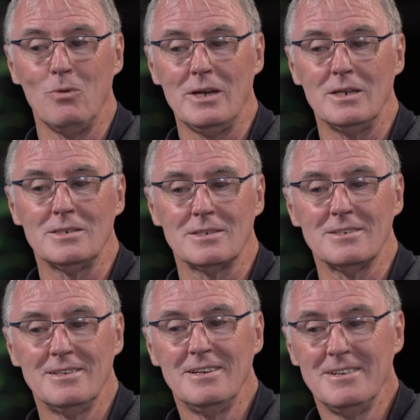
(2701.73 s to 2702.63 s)
weeks.
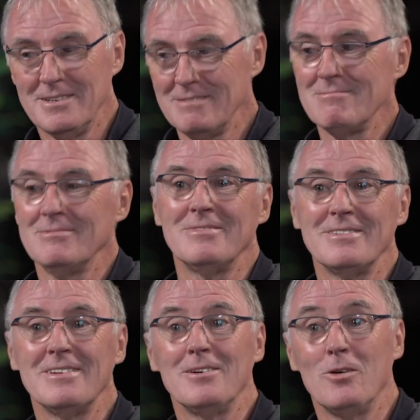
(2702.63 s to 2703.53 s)

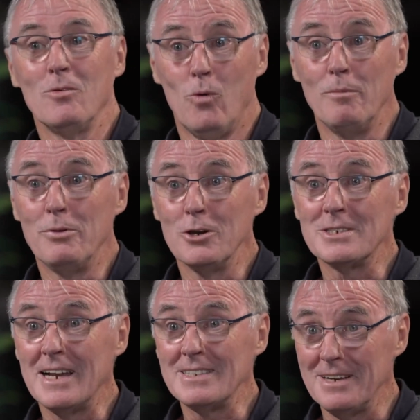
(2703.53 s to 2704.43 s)
One
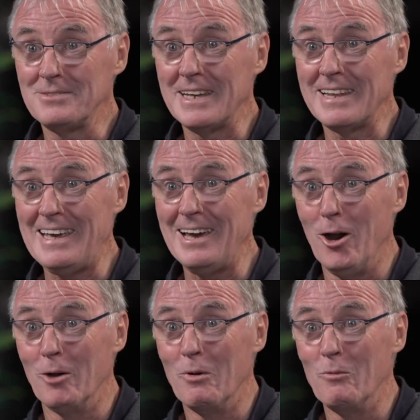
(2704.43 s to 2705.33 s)
person had to take the kit
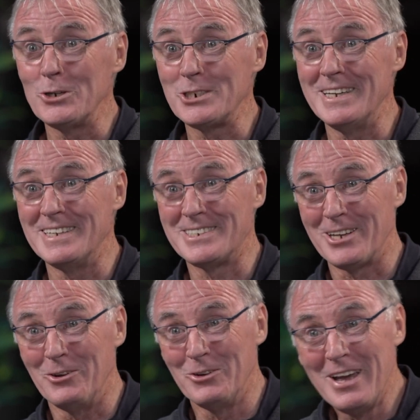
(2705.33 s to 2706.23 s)
home and wash it.
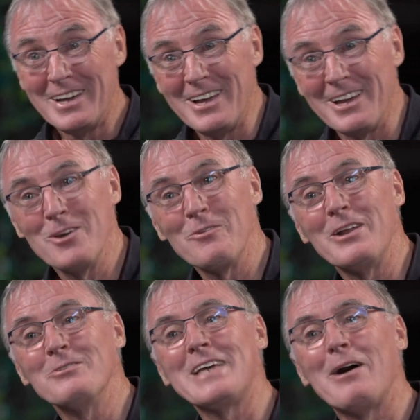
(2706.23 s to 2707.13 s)
So when
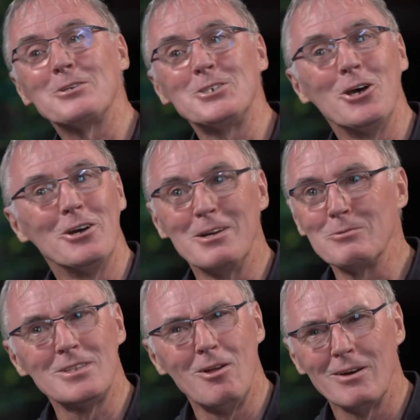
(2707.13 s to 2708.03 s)
it was our turn, it
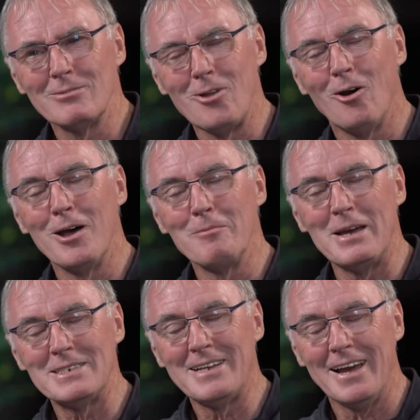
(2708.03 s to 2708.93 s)
was not her
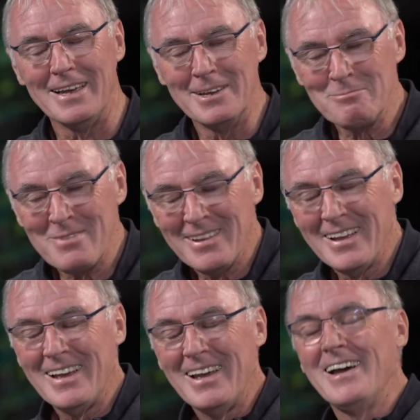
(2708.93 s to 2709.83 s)
best day.
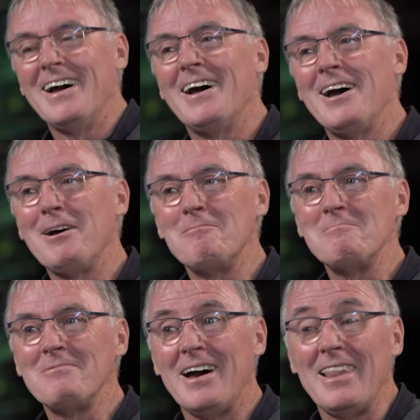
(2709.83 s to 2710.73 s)

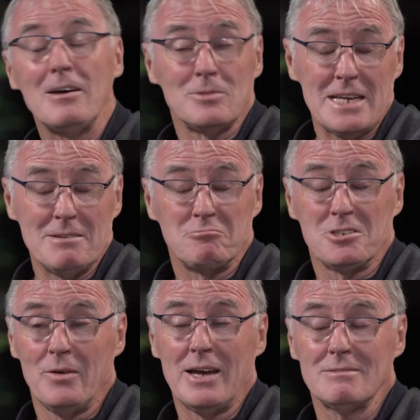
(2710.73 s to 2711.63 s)
And that was it. So
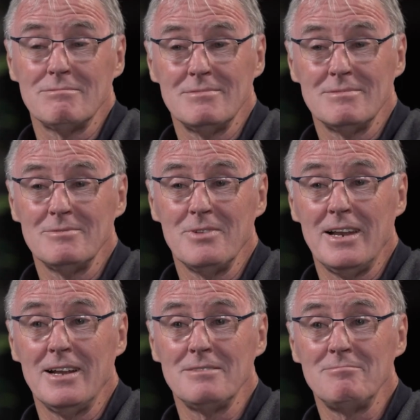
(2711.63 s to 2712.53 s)
we had
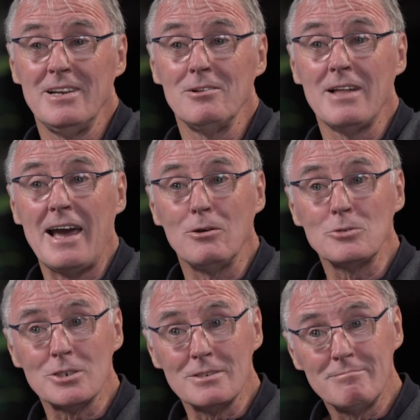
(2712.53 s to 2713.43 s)
a little
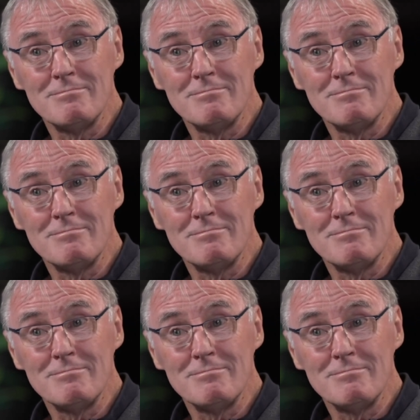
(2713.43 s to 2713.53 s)
house,